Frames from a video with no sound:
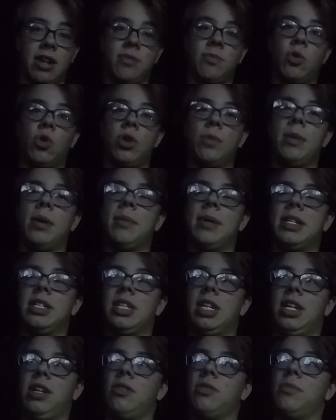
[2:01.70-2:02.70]
more about my
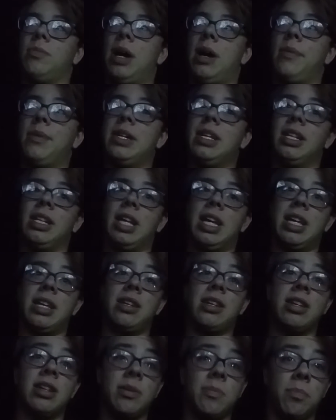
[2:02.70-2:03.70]
channel probably in like
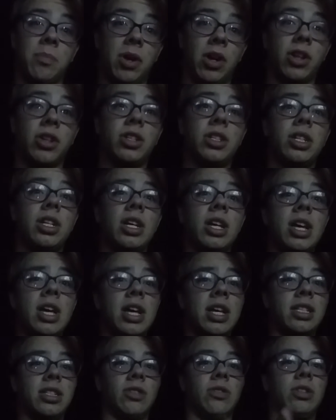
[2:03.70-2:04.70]
March.
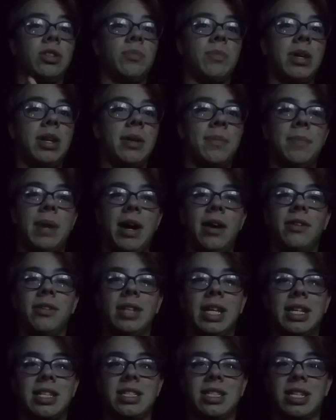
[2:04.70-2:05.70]
So it's been about
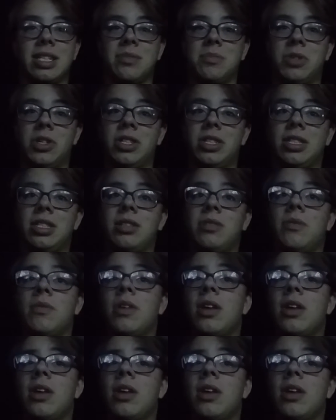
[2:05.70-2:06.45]
like six months.